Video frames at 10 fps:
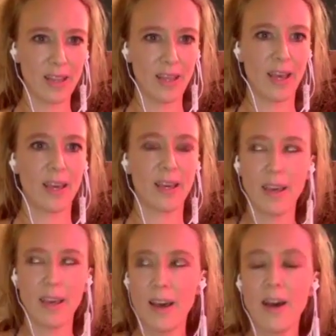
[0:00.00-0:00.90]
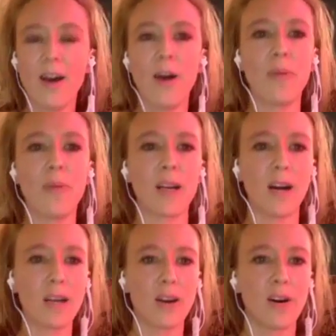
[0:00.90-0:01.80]
And like, oh my
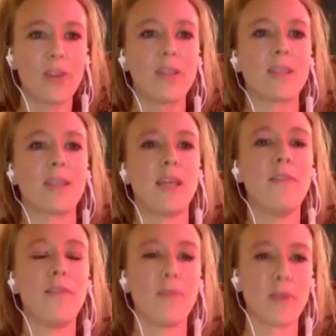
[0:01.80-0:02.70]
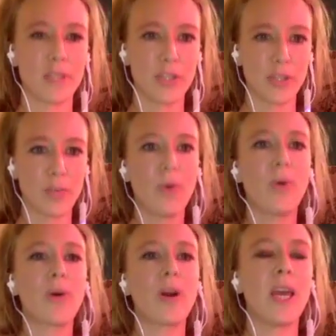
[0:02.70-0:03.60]
God, all this life force just
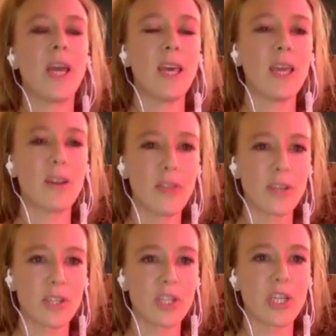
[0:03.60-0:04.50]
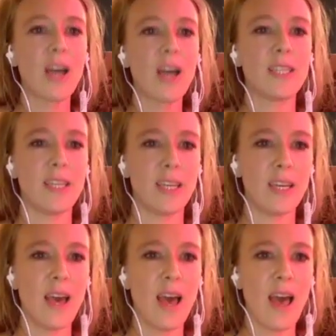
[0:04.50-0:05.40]
pouring in, all this
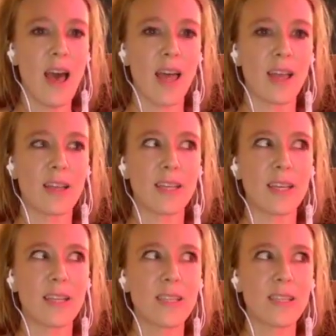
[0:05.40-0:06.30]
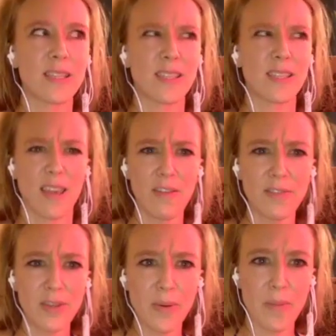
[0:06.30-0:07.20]
Shakti. And is it safe
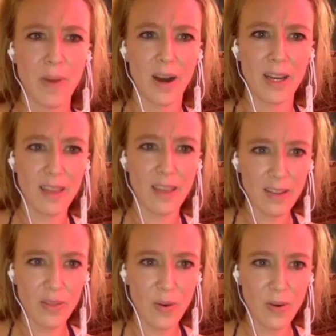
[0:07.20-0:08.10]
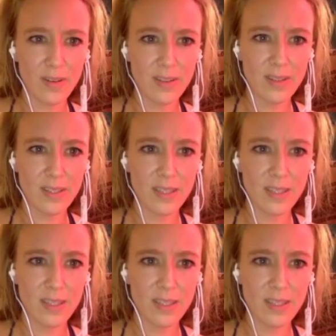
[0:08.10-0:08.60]
to embody that in the world?